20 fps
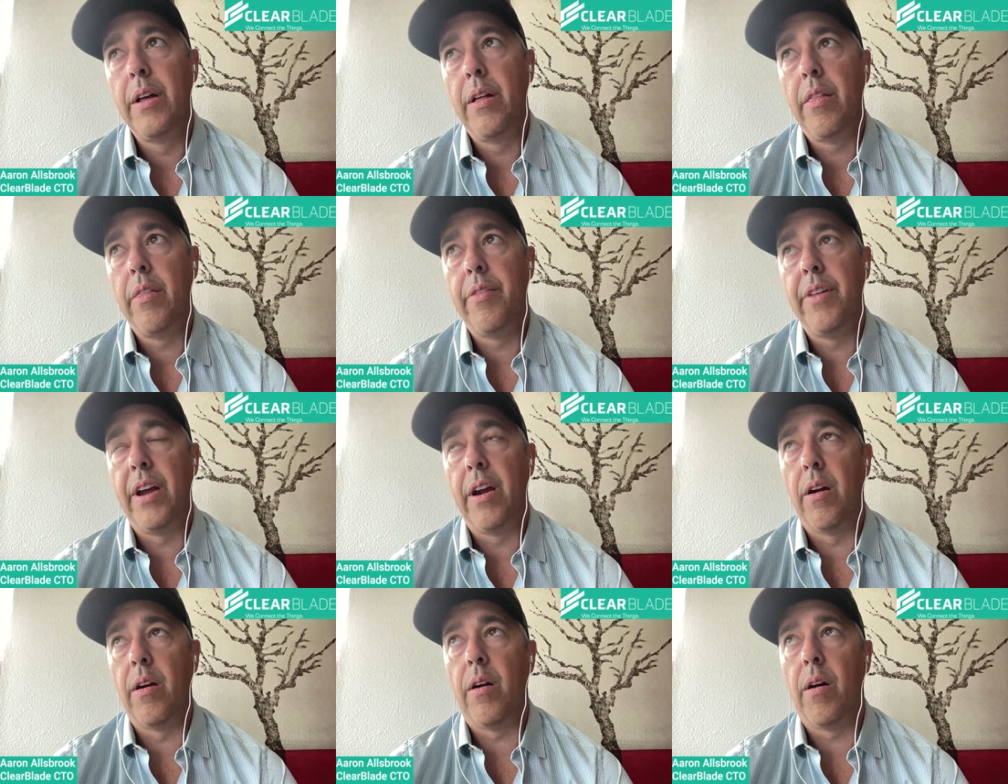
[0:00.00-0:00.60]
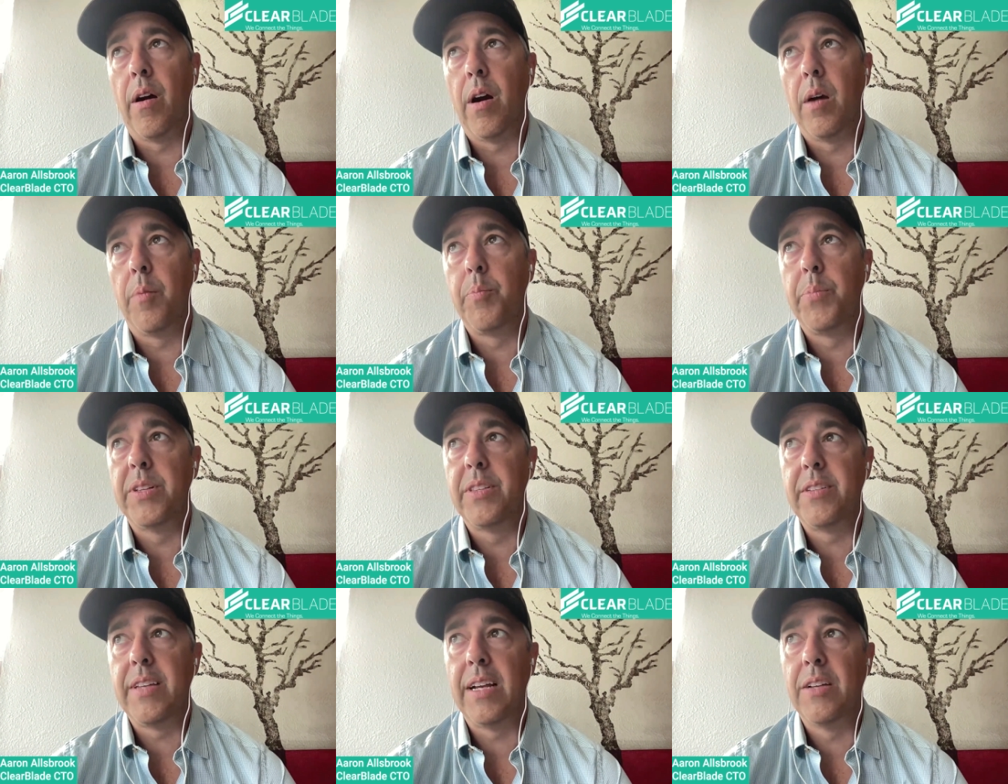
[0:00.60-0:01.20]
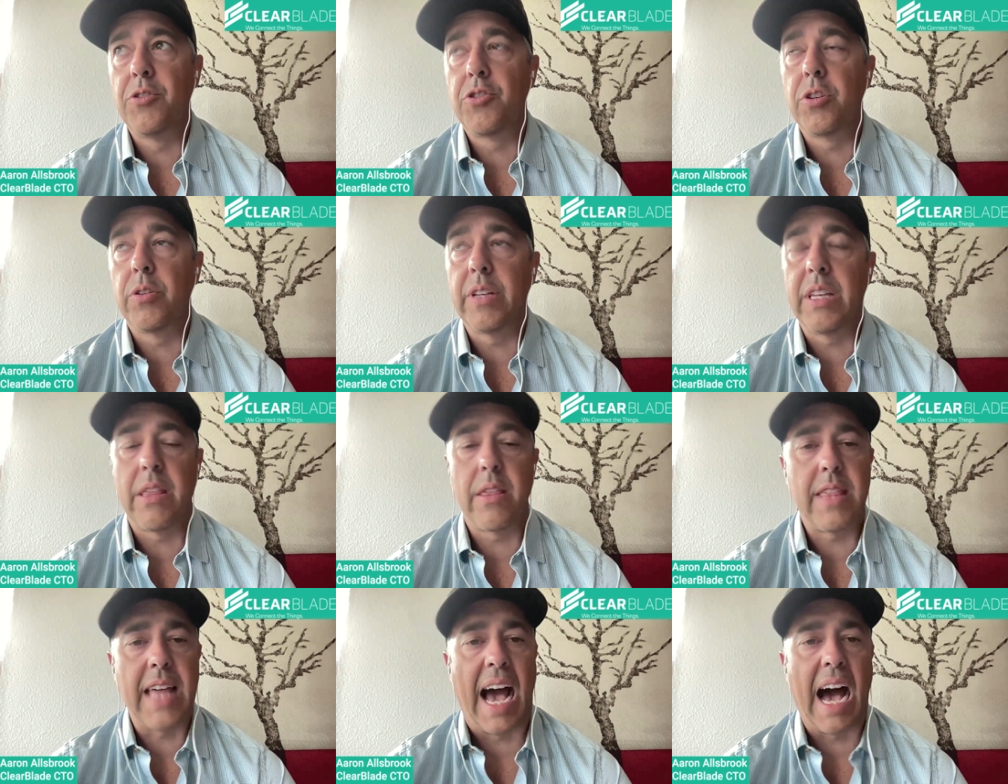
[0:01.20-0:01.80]
there are potentially
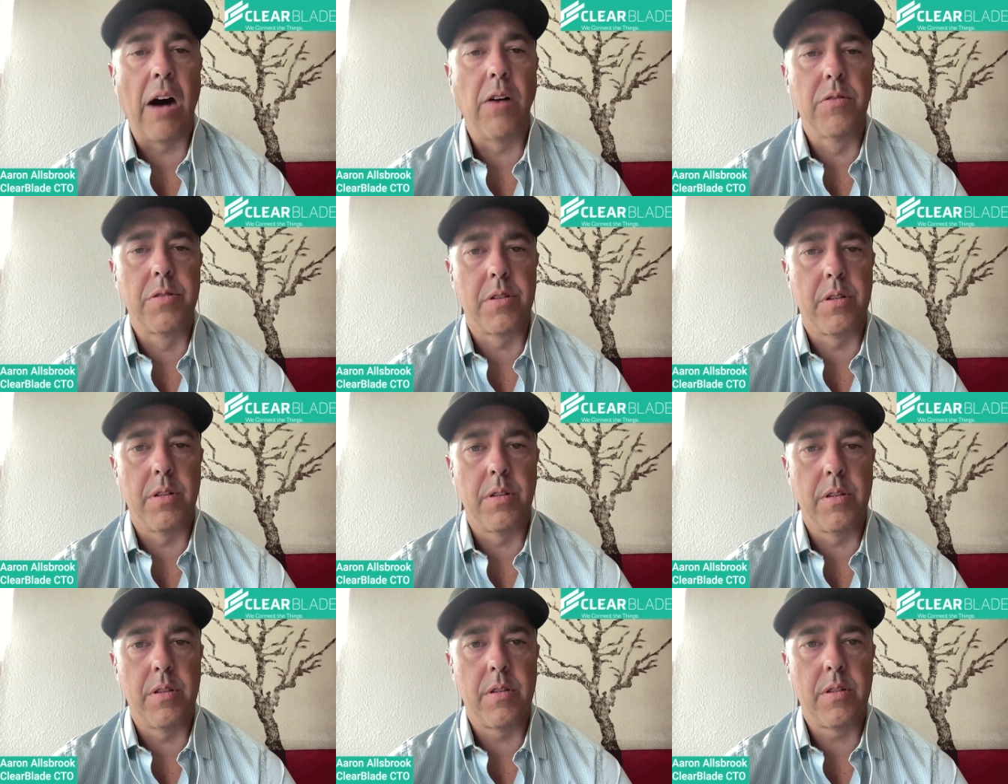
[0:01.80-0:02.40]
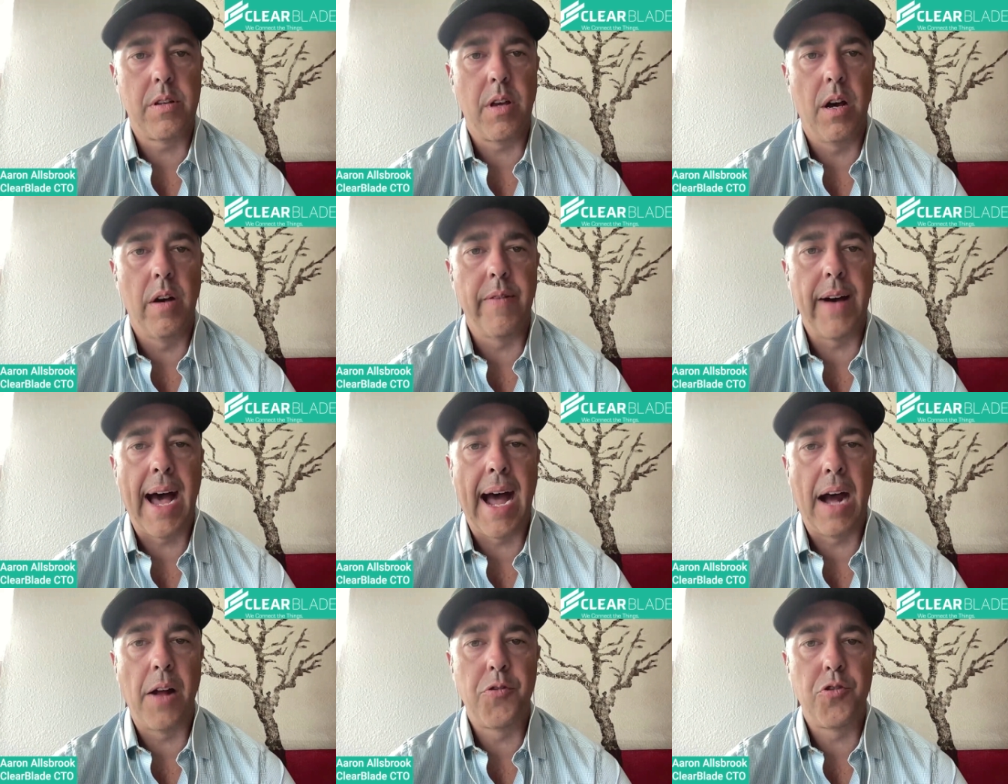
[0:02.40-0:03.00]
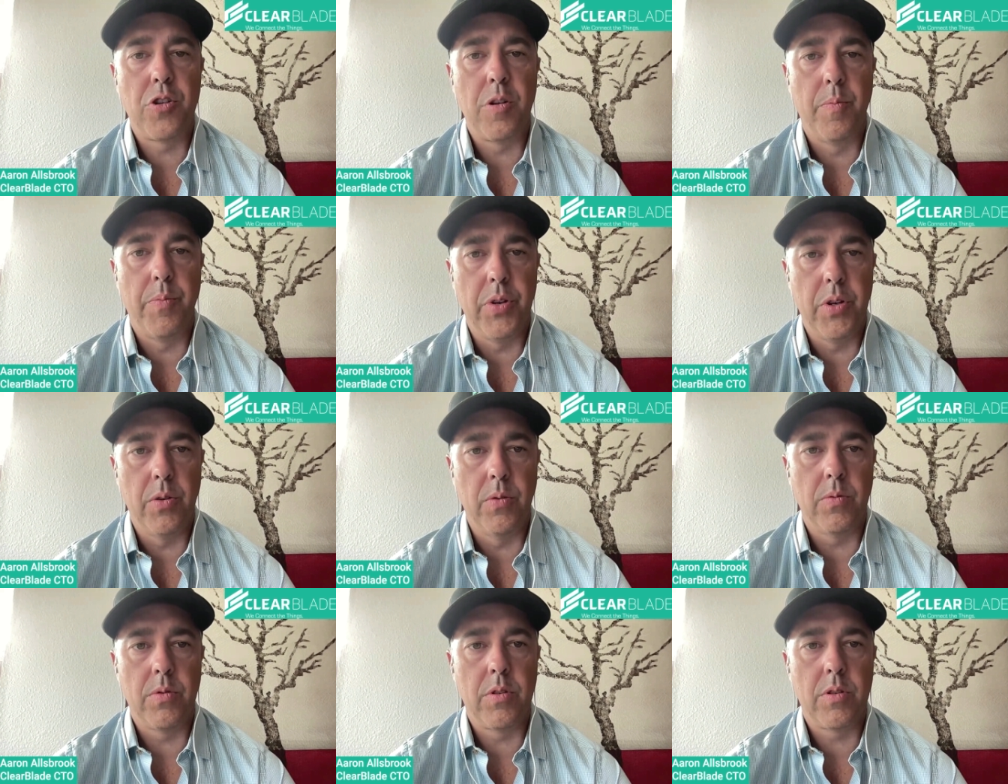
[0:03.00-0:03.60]
thousands of
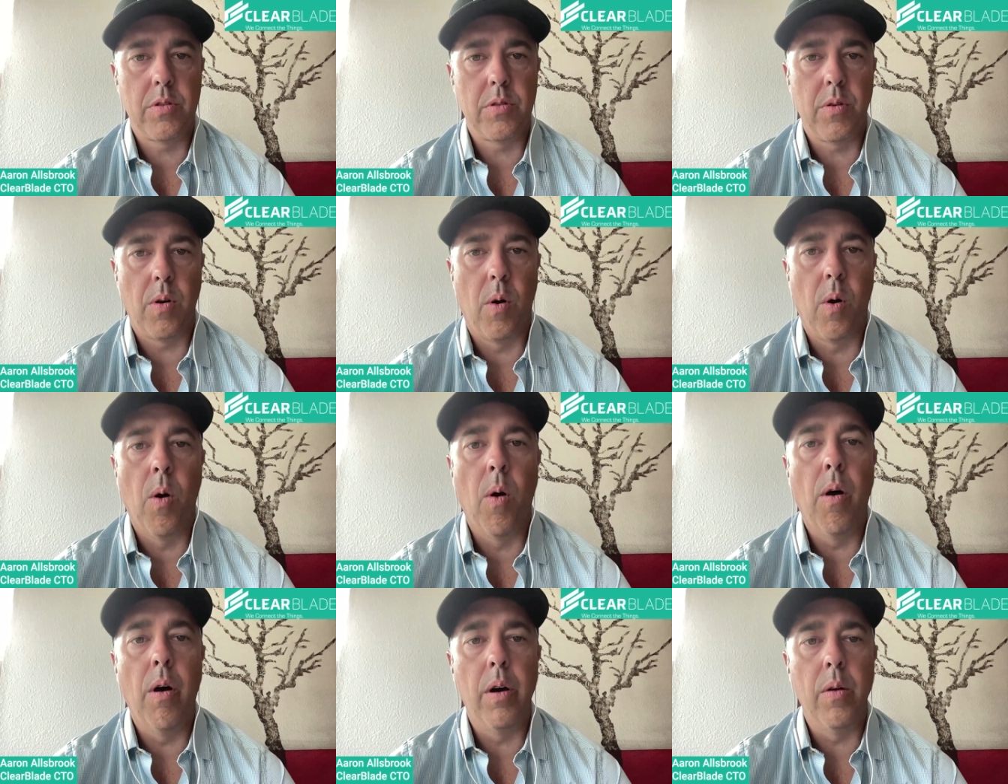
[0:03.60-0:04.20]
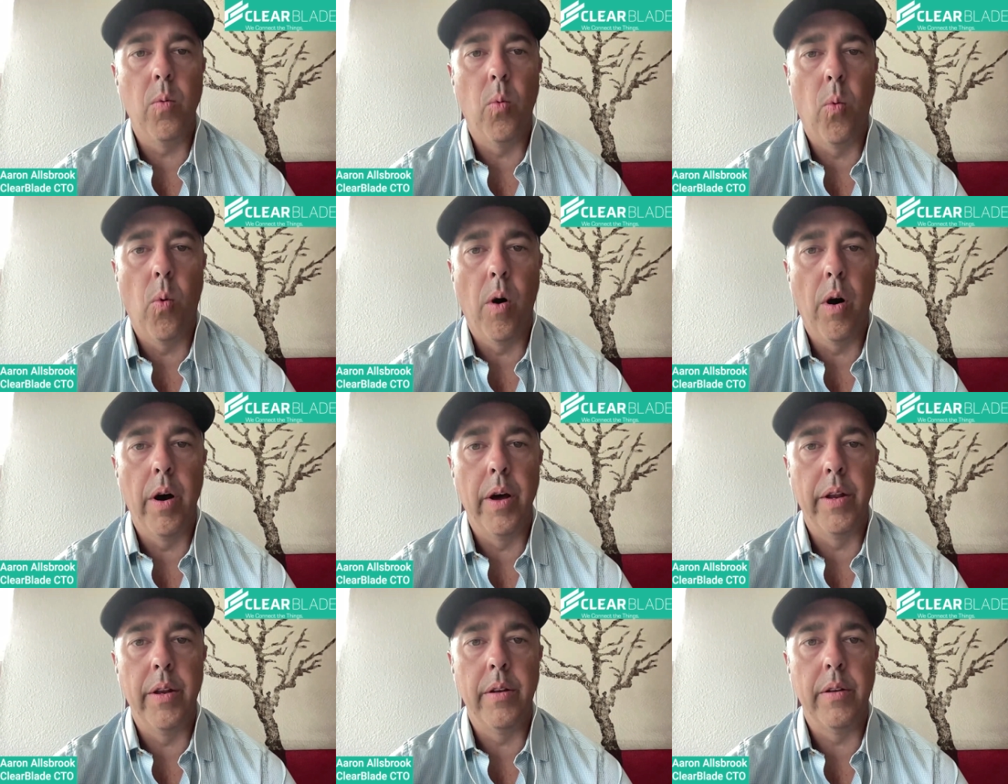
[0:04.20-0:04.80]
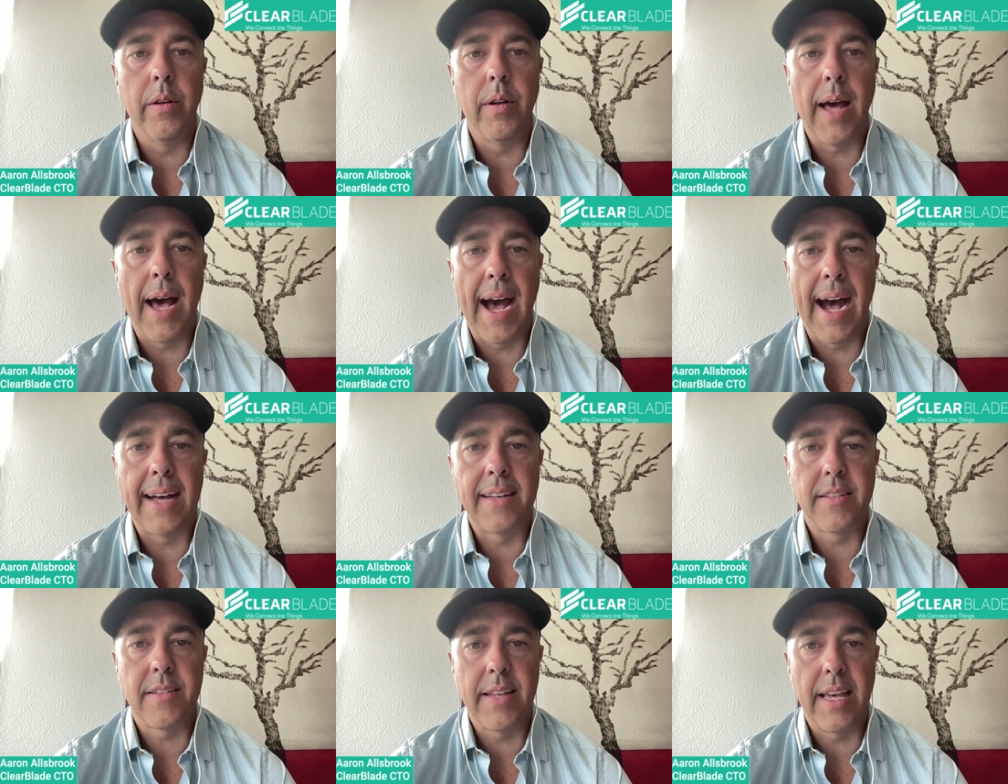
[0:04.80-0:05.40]
attributes on one
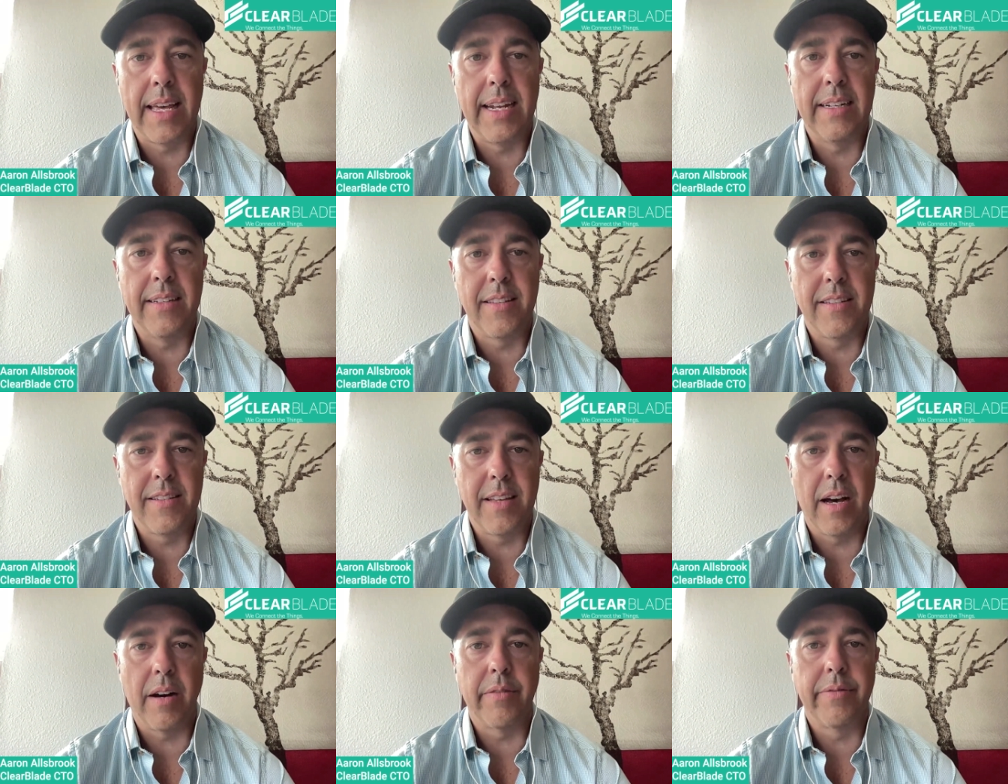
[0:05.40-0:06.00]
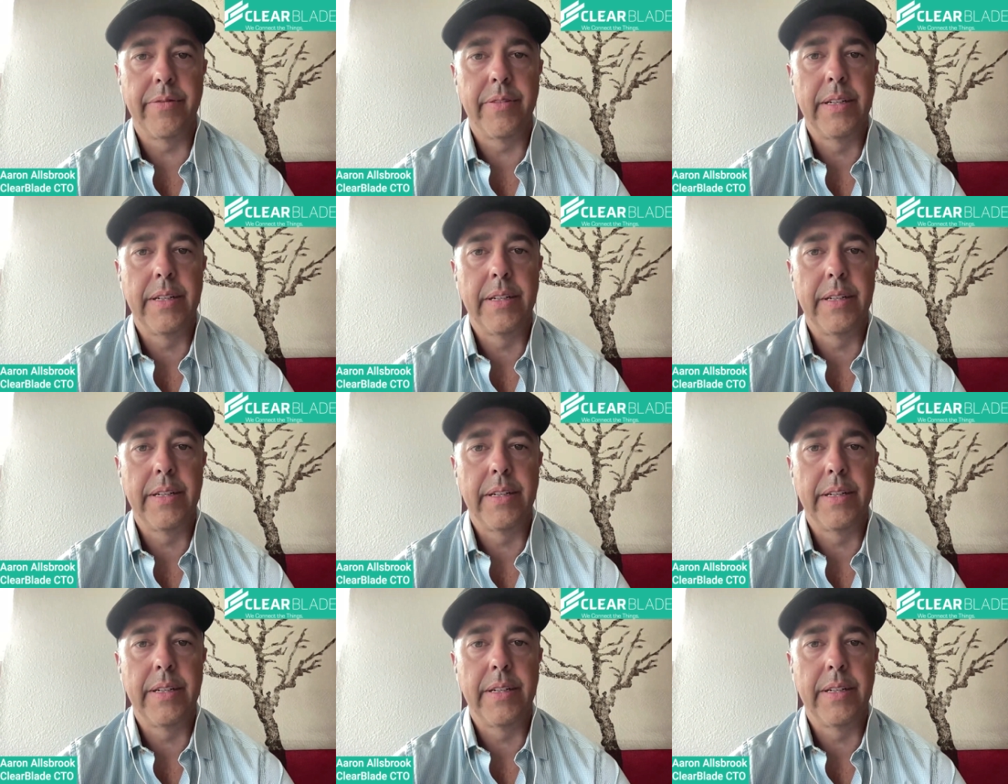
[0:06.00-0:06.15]
asset itself.